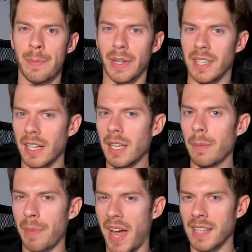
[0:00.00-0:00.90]
but getting
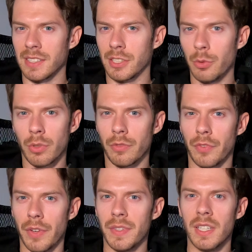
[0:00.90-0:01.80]
it past
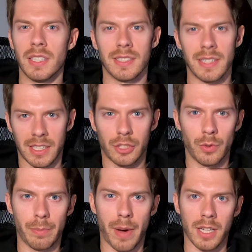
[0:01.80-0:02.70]
250 is next
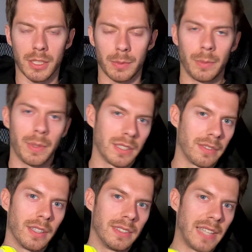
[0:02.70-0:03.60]
to impossible because
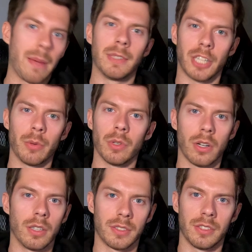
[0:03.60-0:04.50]
of the damage I will
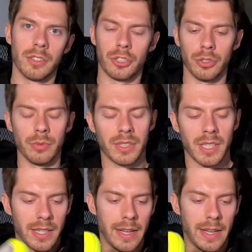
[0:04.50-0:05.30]
cause to the shoes.